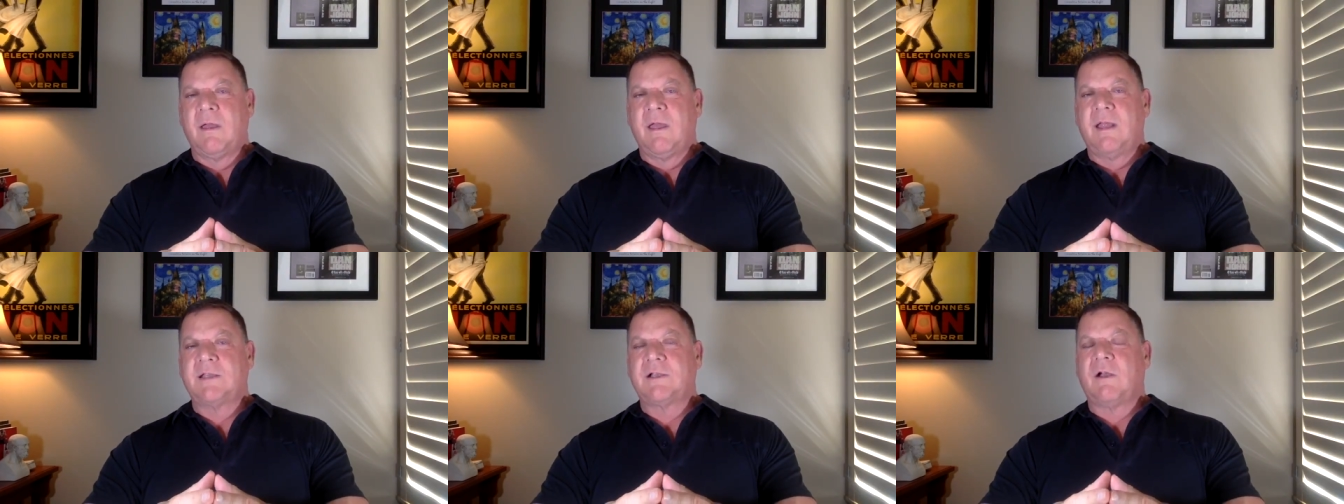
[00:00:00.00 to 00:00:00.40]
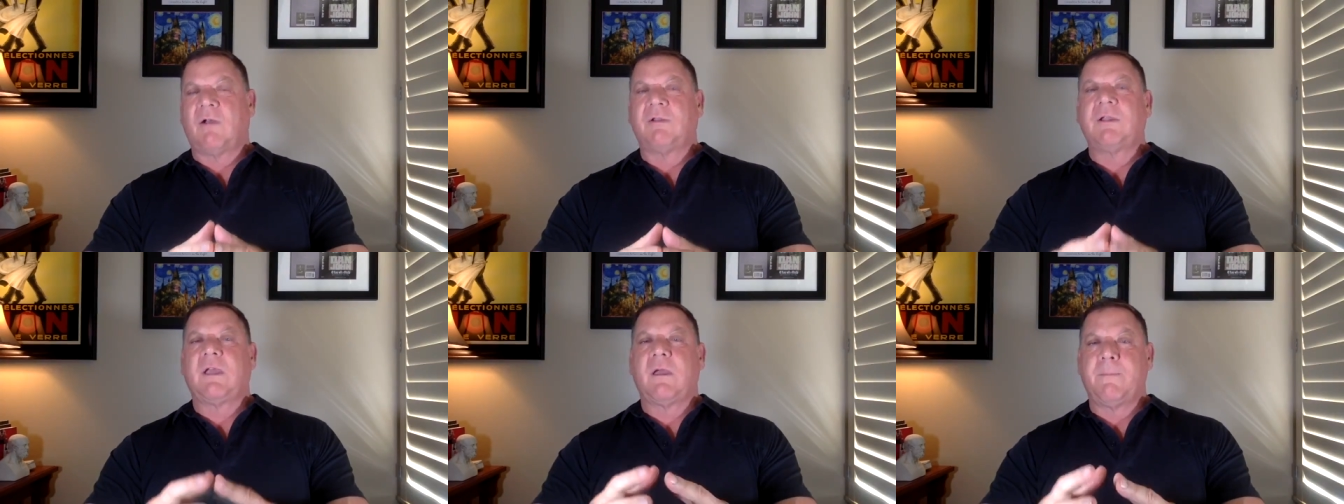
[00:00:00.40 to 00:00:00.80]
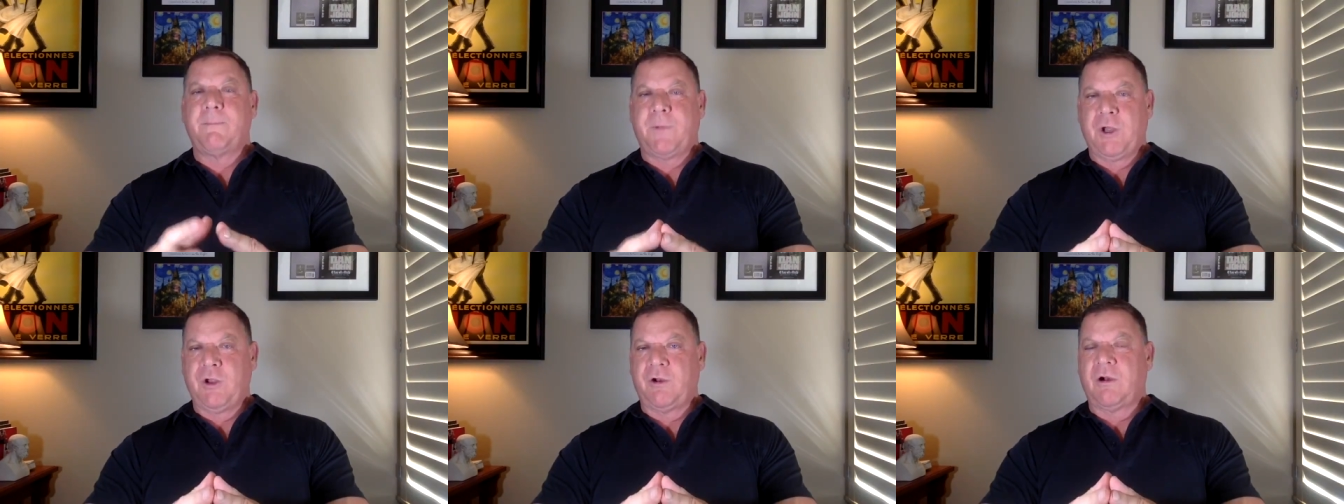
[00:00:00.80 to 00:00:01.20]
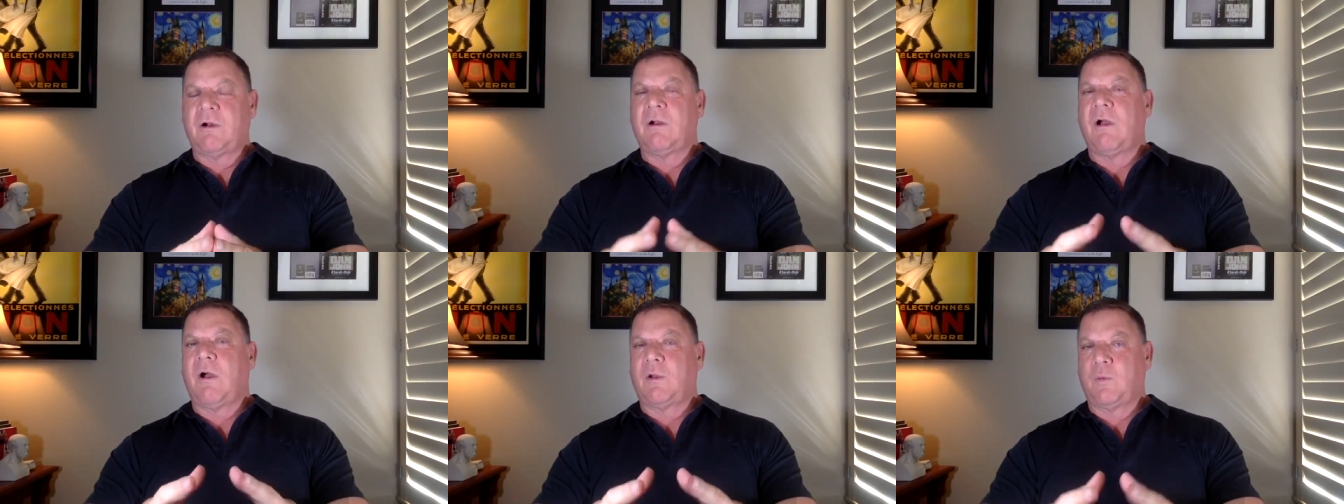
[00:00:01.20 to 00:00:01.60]
And it's called
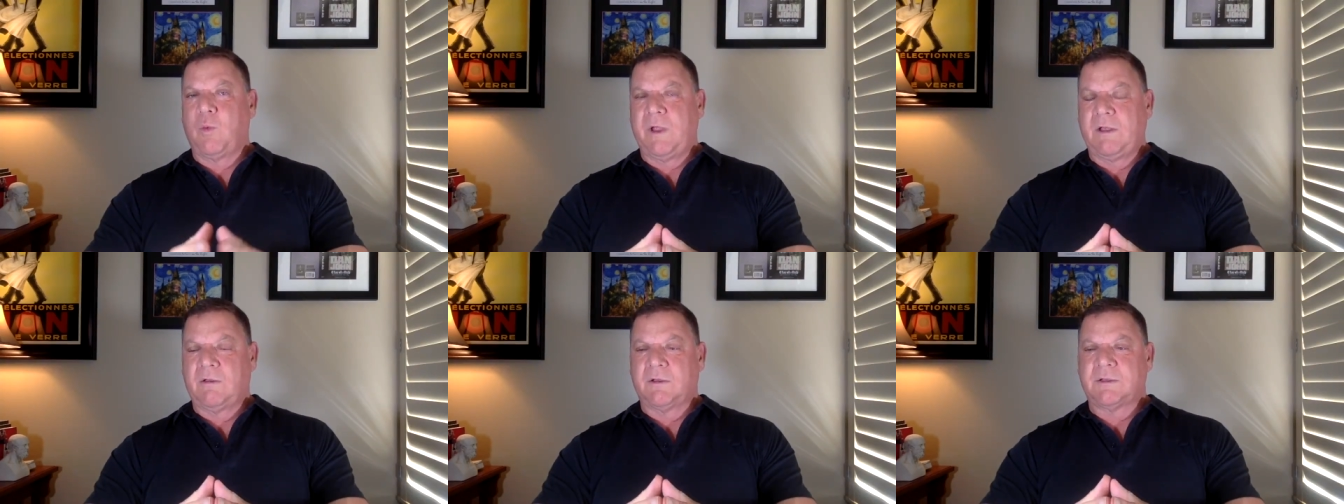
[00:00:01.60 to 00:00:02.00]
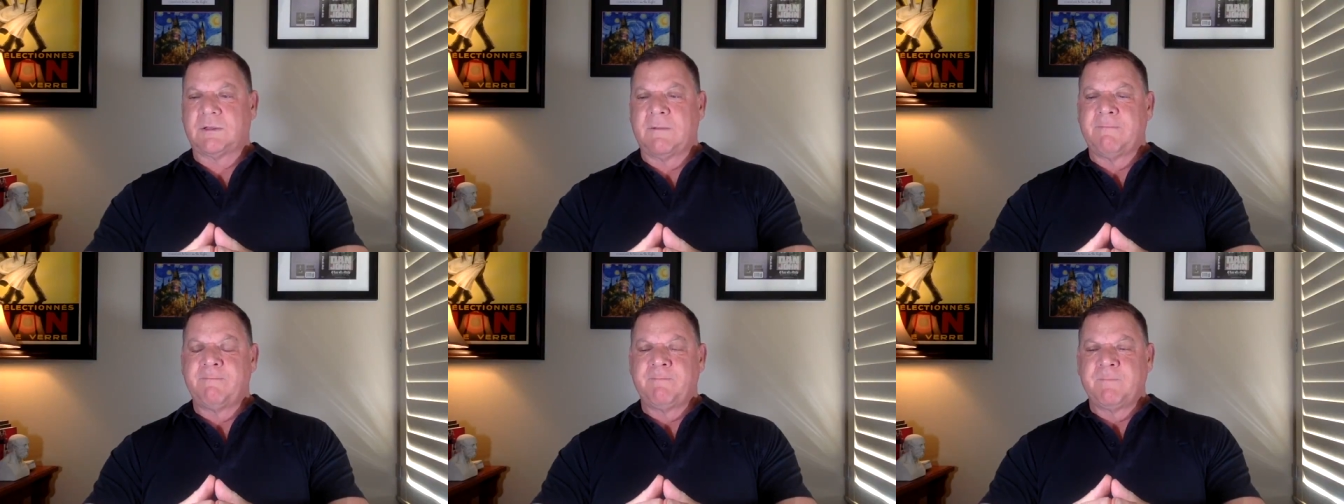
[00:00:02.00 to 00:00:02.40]
Computer on Wheels.